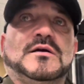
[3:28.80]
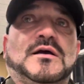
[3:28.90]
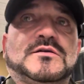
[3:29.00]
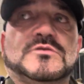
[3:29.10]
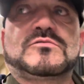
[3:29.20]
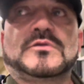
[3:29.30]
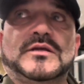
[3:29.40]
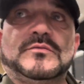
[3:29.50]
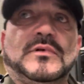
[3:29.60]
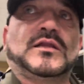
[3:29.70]
I just want to
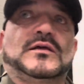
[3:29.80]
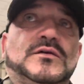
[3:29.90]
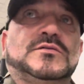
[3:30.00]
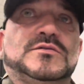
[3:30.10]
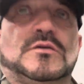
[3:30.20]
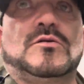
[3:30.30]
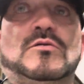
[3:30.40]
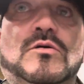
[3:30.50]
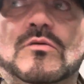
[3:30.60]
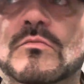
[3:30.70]
get my luggage and go
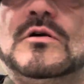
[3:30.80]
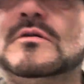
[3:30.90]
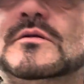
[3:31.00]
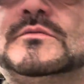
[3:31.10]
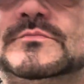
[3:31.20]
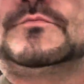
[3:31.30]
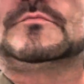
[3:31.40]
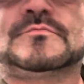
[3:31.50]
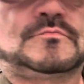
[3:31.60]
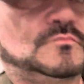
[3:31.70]
home.
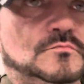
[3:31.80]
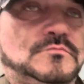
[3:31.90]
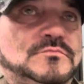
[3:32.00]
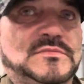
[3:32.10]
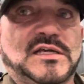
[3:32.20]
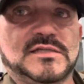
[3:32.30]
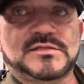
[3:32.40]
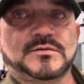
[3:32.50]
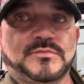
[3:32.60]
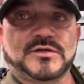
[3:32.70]
I had
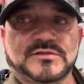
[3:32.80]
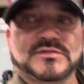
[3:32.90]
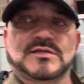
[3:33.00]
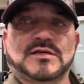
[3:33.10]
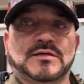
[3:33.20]
something else to say.